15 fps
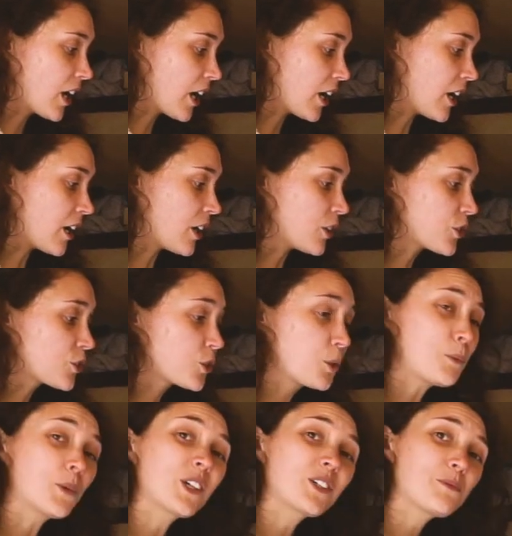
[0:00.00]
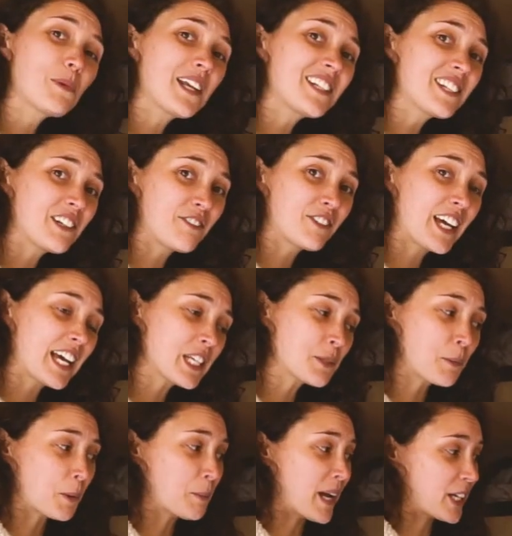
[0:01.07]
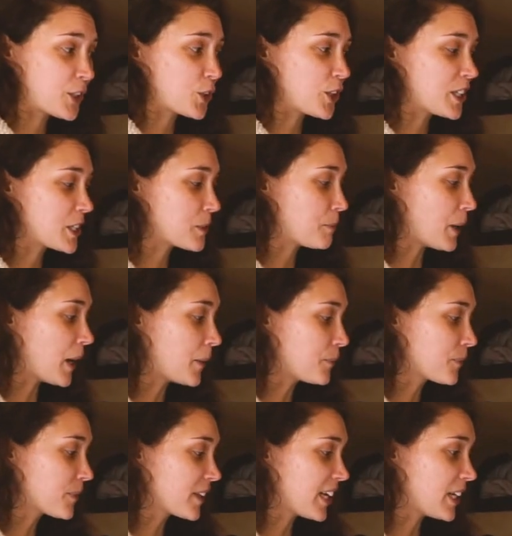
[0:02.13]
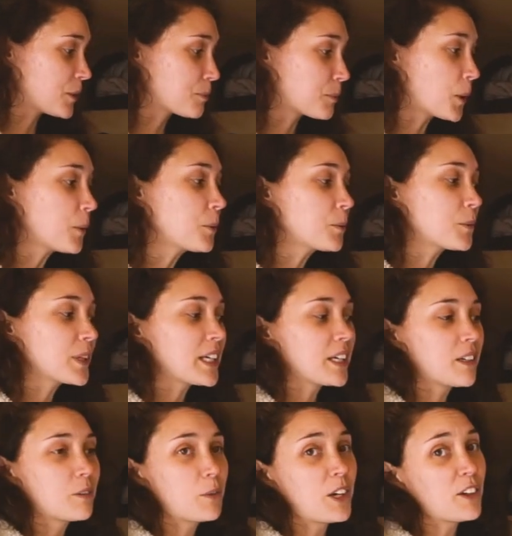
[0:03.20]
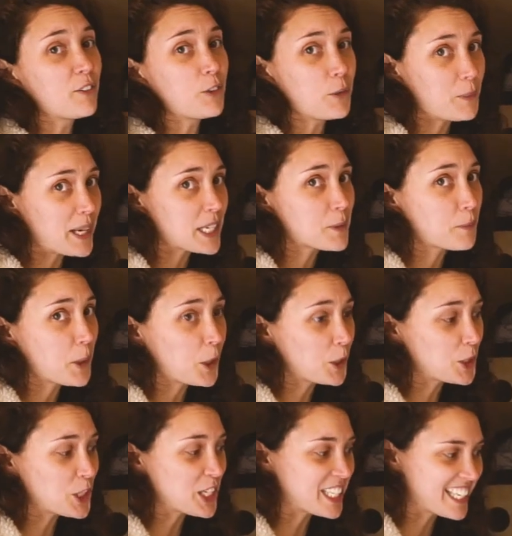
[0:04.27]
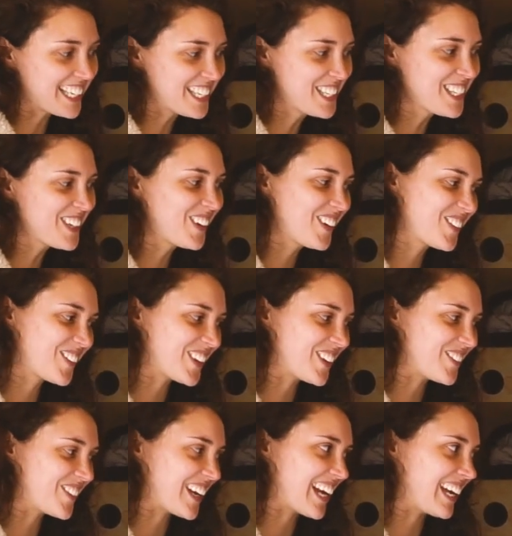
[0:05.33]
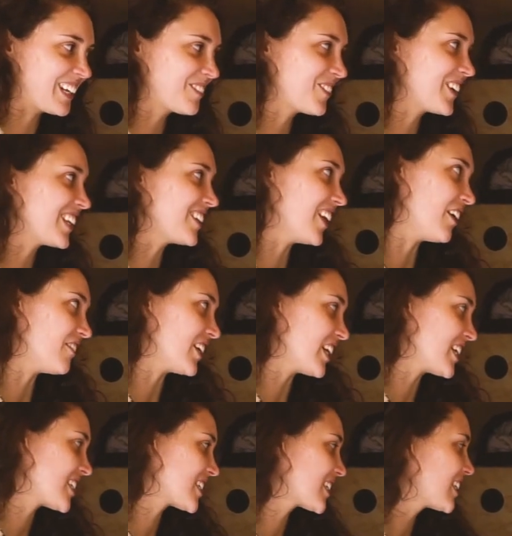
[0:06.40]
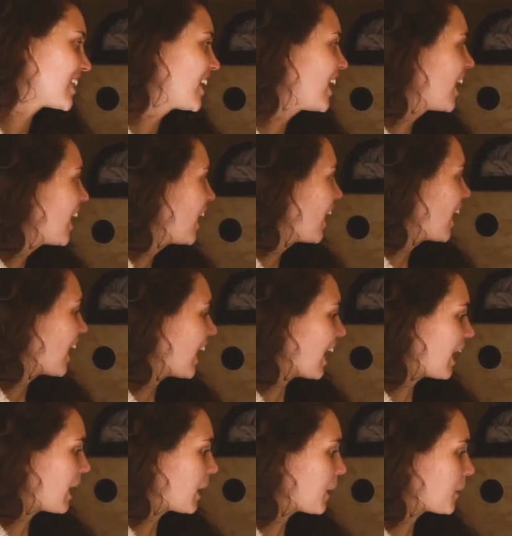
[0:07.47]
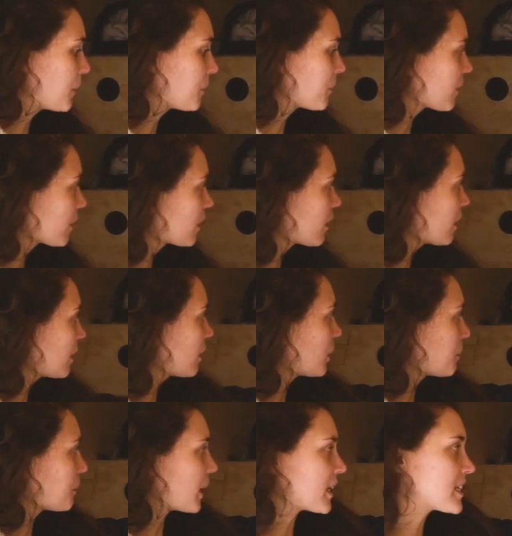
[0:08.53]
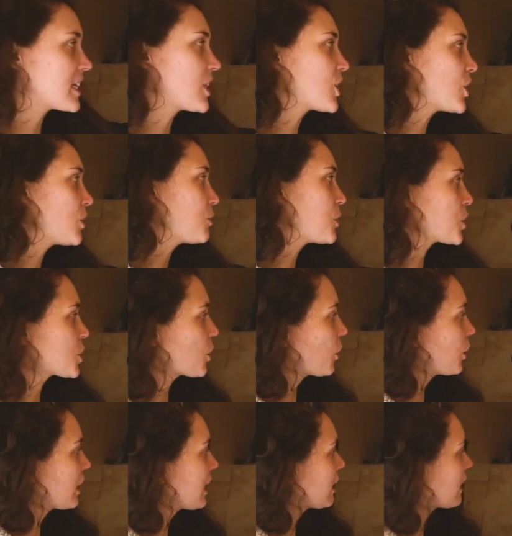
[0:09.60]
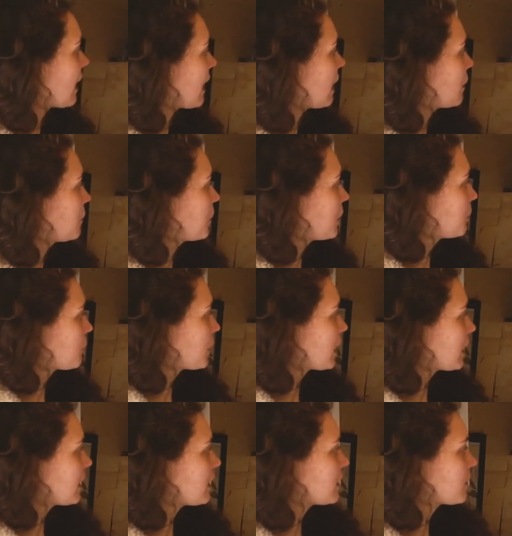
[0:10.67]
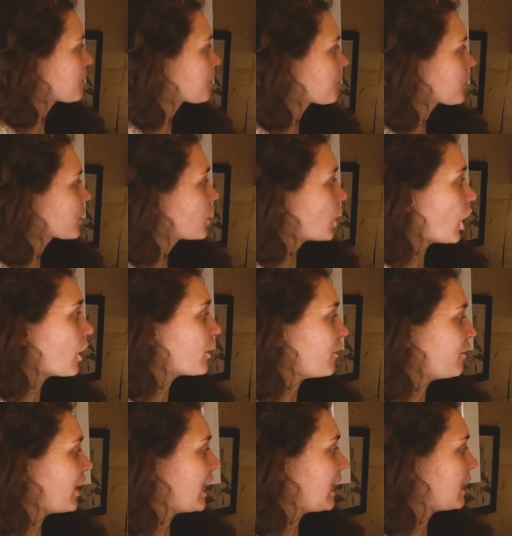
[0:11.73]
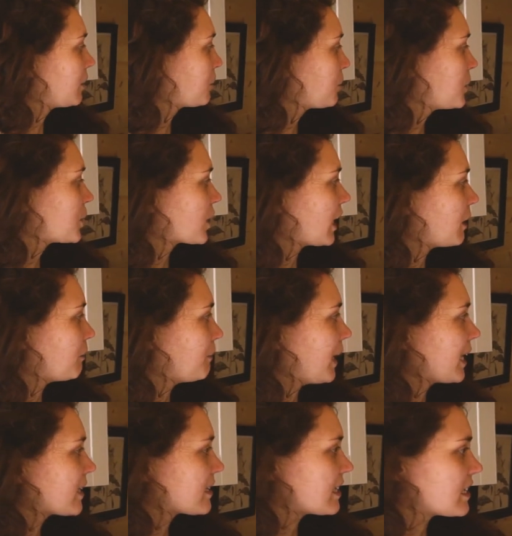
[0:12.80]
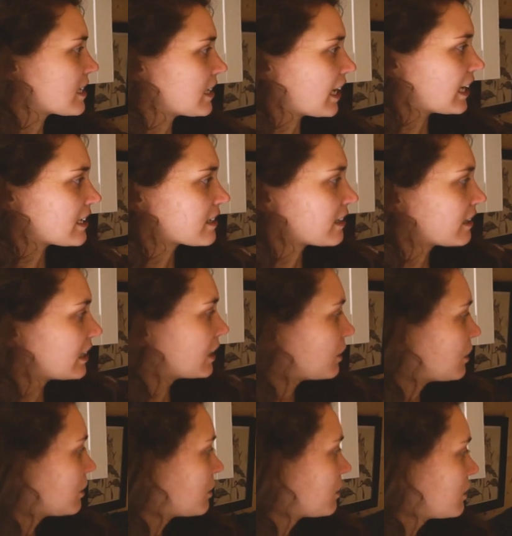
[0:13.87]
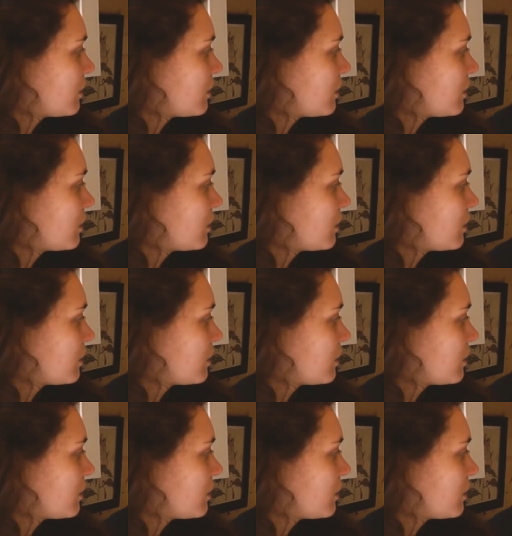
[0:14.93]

a super expensive Casper mattress, but it's probably one of the best purchases for the van. We love it. The partition was already there when we got the van, which kind of makes this nice little